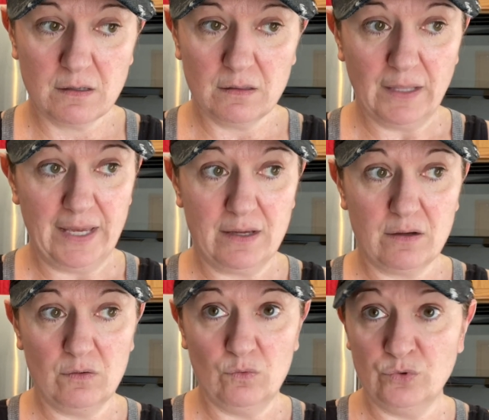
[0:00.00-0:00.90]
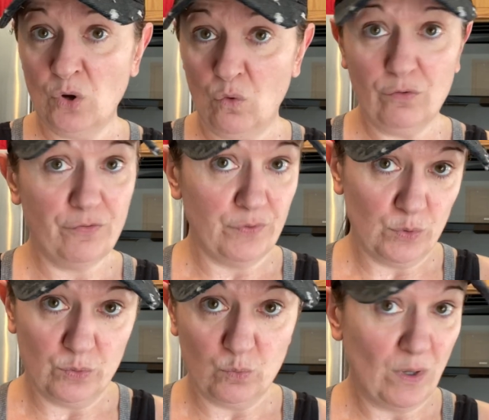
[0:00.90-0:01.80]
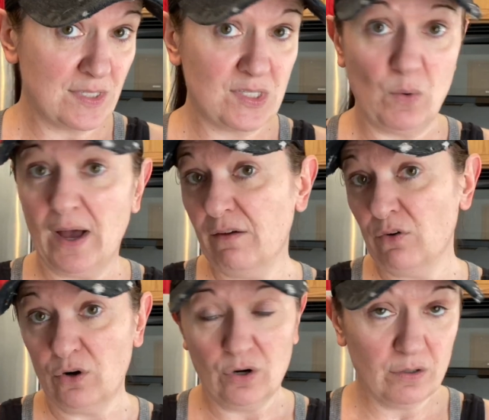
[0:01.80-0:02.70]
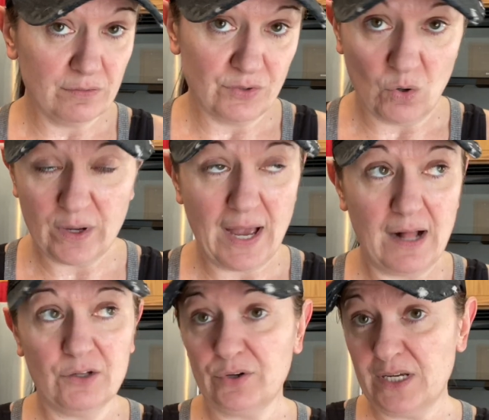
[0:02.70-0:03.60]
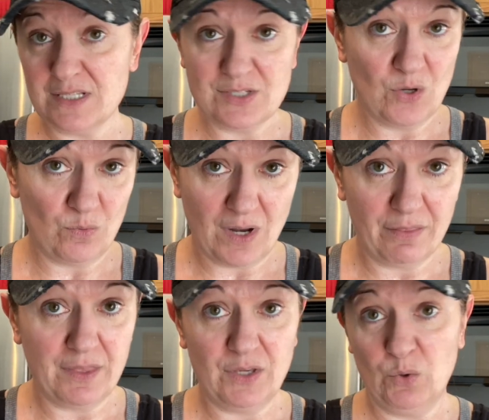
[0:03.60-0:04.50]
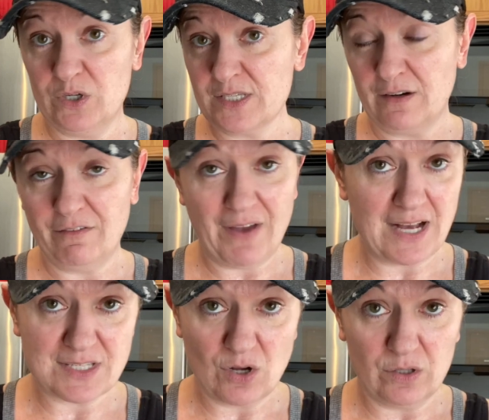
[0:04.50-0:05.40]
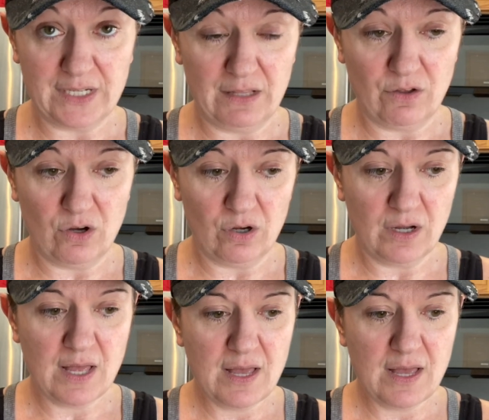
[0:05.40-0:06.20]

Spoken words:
like no food whatsoever, no calories, no nothing, you were just gonna fast all day long.